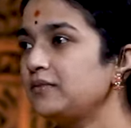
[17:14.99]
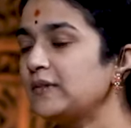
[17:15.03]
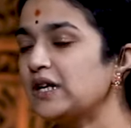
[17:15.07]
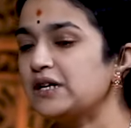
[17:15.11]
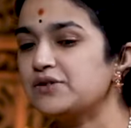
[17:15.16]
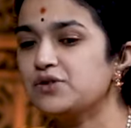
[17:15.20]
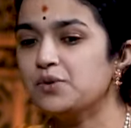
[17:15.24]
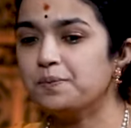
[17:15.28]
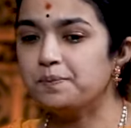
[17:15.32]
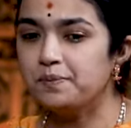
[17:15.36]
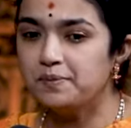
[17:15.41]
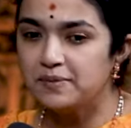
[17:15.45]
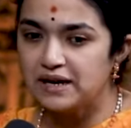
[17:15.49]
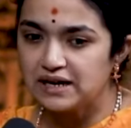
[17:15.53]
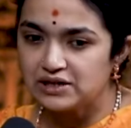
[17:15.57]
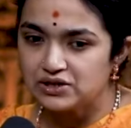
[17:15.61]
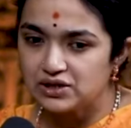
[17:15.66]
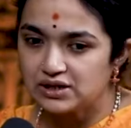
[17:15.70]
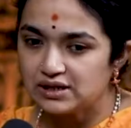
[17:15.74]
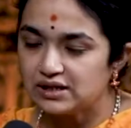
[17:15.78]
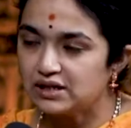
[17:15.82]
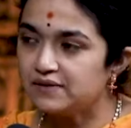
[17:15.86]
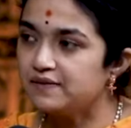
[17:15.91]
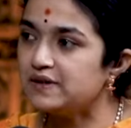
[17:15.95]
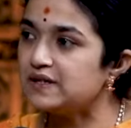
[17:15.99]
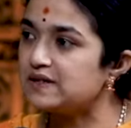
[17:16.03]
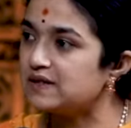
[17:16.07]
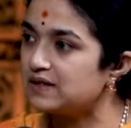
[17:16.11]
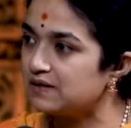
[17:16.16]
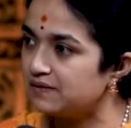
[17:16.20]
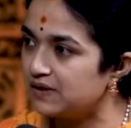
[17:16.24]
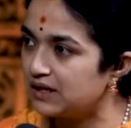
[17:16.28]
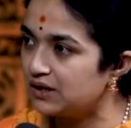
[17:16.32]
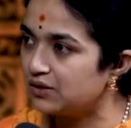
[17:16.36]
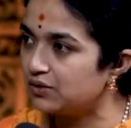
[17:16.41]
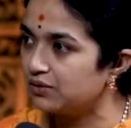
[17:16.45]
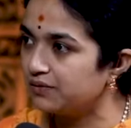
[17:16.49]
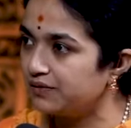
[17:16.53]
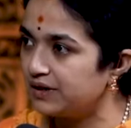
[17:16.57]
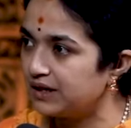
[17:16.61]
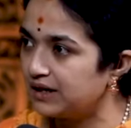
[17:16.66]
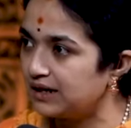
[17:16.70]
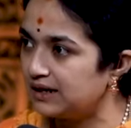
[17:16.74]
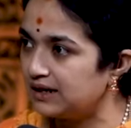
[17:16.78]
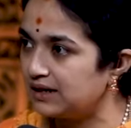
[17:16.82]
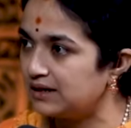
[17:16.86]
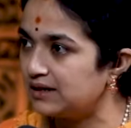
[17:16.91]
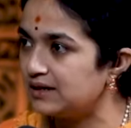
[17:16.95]
So majorly we
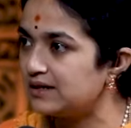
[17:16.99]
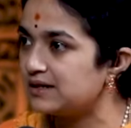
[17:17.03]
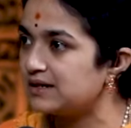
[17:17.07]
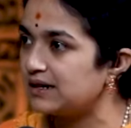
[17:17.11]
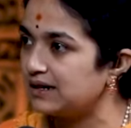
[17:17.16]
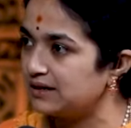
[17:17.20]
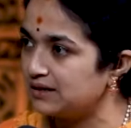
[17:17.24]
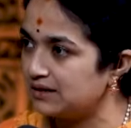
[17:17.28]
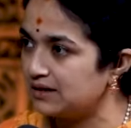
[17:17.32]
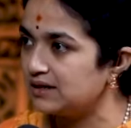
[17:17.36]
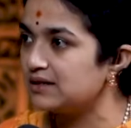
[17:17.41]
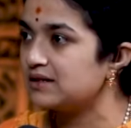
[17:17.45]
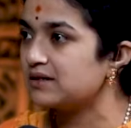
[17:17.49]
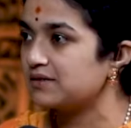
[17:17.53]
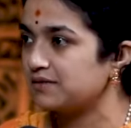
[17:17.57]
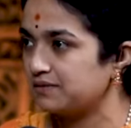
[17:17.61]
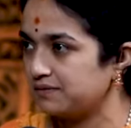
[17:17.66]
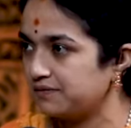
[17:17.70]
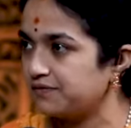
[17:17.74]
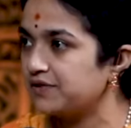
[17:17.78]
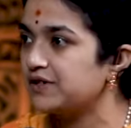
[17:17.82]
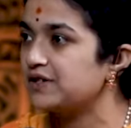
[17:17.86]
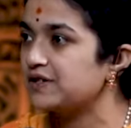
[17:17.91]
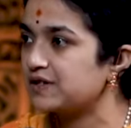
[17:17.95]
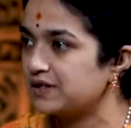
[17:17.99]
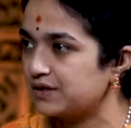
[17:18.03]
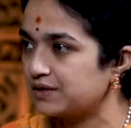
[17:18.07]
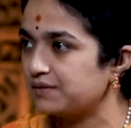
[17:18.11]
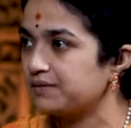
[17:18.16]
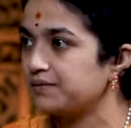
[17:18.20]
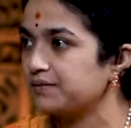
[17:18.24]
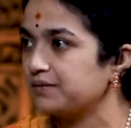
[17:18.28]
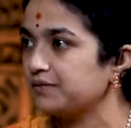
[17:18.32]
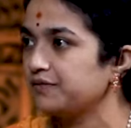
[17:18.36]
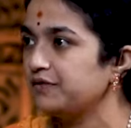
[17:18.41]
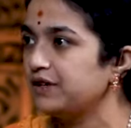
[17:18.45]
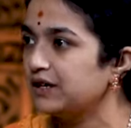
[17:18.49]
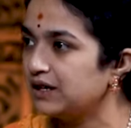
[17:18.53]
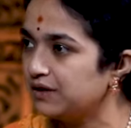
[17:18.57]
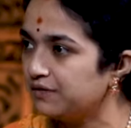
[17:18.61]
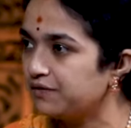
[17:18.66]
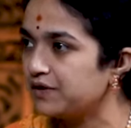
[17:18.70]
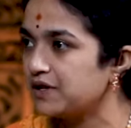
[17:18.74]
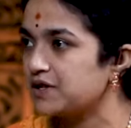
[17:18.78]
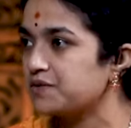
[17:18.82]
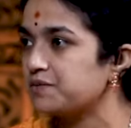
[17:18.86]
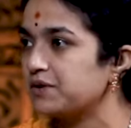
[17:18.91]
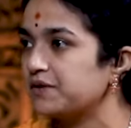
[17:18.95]
can understand these first. We give
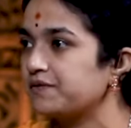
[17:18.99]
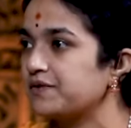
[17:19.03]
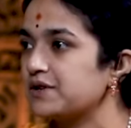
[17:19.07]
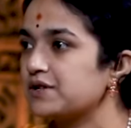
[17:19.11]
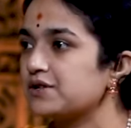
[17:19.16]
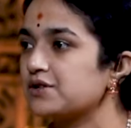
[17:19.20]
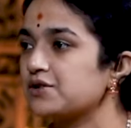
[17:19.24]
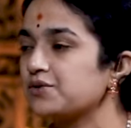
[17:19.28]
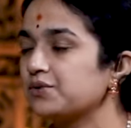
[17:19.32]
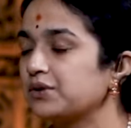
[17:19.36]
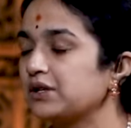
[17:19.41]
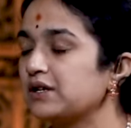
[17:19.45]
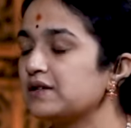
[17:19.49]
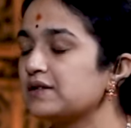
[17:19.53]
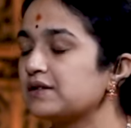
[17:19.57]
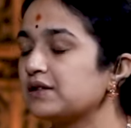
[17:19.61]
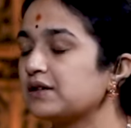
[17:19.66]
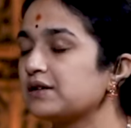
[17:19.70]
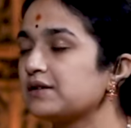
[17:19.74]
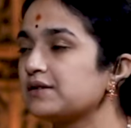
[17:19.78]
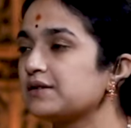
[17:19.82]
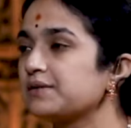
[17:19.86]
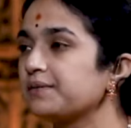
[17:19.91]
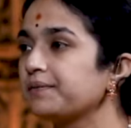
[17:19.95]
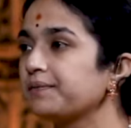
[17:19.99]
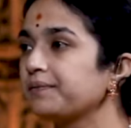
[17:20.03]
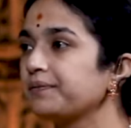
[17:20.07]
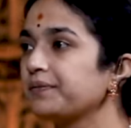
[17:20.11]
first preference to these things.